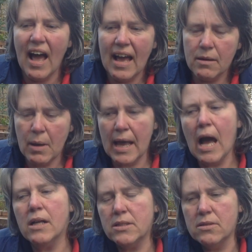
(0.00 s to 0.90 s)
And my
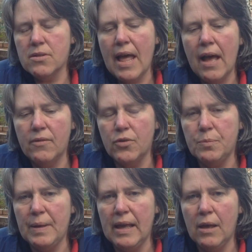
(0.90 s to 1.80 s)
answer to that
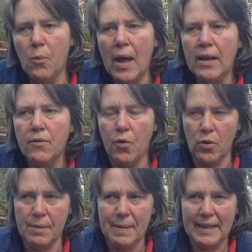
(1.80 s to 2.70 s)
would be, well, you've
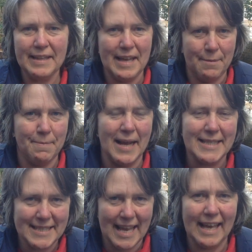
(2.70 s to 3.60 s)
only been
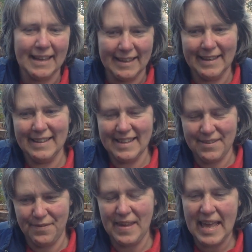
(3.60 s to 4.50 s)
repressing
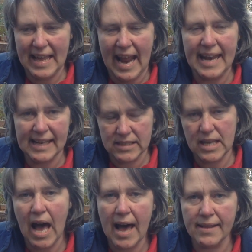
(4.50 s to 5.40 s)
the fear and
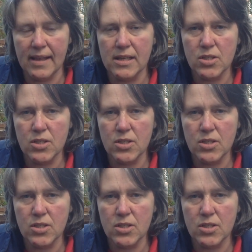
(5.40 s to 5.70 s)
anxiety.